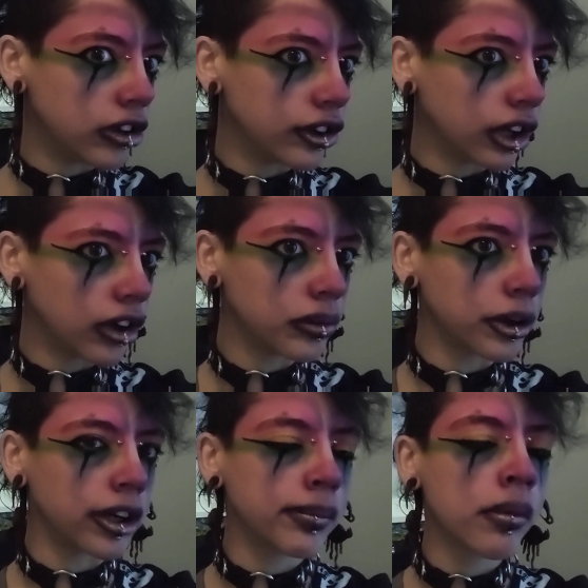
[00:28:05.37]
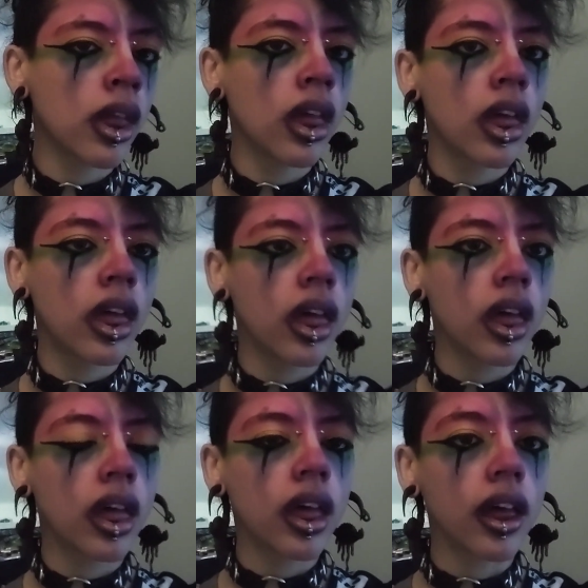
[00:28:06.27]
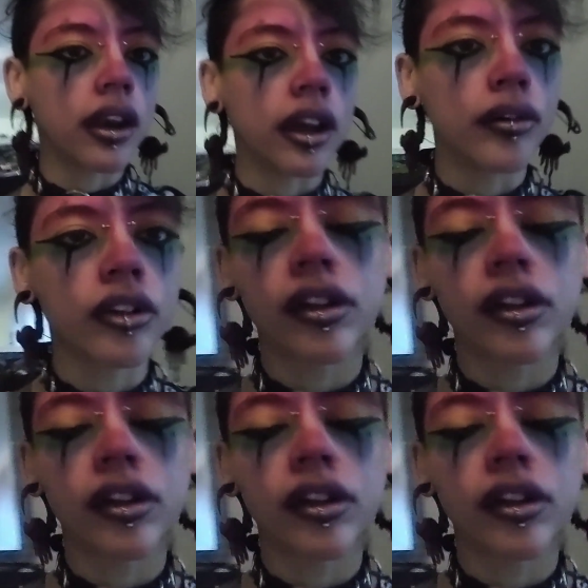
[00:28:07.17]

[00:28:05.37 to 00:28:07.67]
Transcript: teasing and hairspraying. And now with